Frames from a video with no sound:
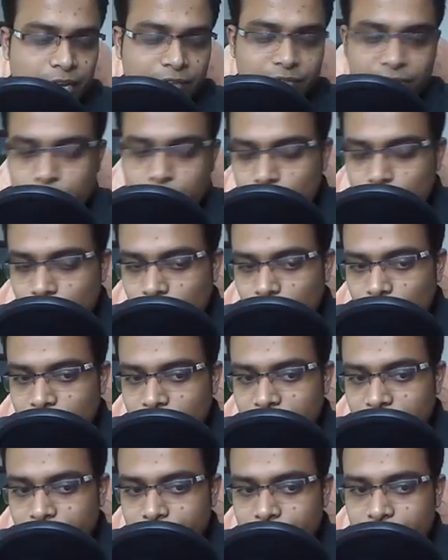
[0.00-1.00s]
And when you join
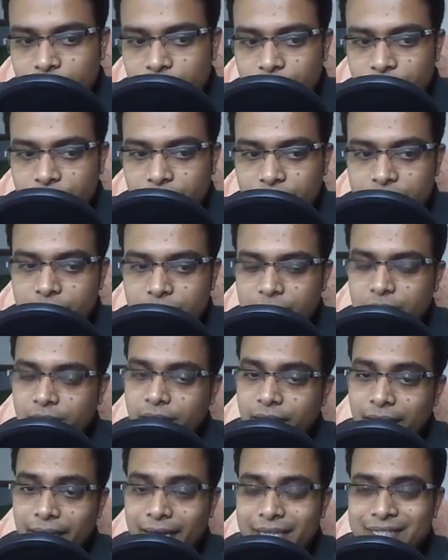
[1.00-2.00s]
all of them, this
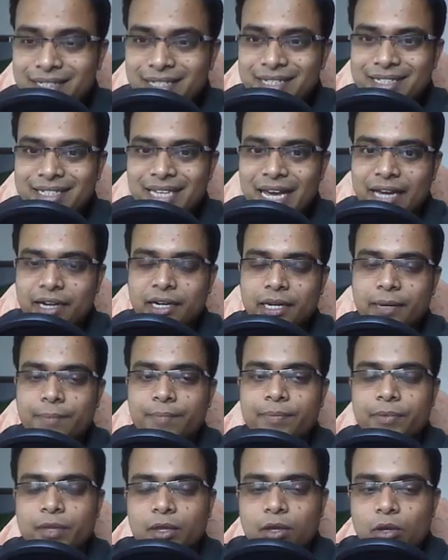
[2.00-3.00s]
is
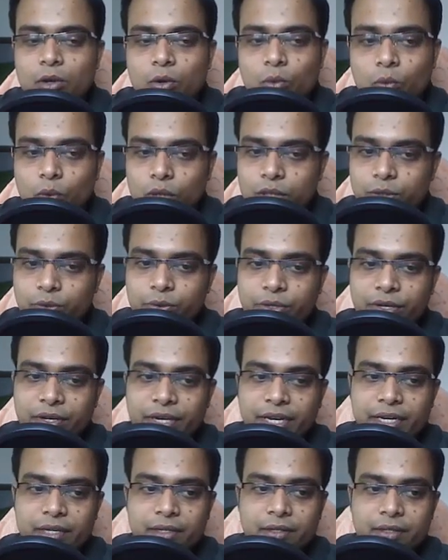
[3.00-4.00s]
exactly what you're going
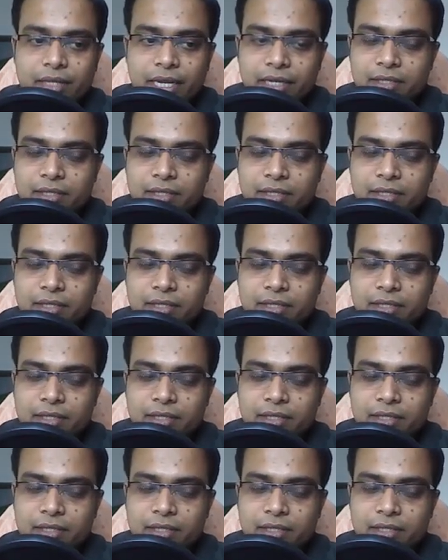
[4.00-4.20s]
to get.